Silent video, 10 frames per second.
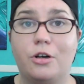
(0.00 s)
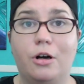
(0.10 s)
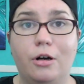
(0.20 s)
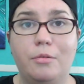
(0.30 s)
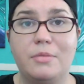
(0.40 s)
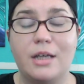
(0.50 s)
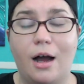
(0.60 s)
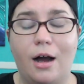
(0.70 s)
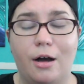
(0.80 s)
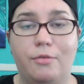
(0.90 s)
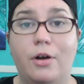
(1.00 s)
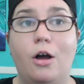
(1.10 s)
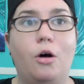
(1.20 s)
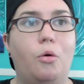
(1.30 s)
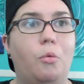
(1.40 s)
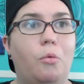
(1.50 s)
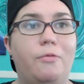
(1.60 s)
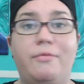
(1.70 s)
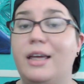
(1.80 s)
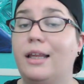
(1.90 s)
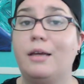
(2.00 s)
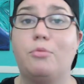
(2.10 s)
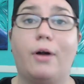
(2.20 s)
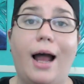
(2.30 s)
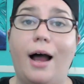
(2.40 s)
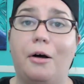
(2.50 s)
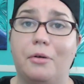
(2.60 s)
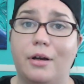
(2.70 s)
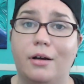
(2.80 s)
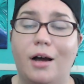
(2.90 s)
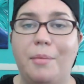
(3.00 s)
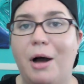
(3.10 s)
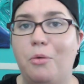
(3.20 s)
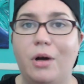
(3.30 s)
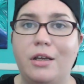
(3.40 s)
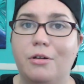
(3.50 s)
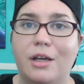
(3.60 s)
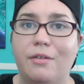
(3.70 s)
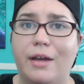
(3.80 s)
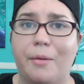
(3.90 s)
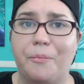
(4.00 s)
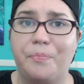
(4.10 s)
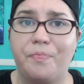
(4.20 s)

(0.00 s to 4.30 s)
terms of feeling proud about what you're giving.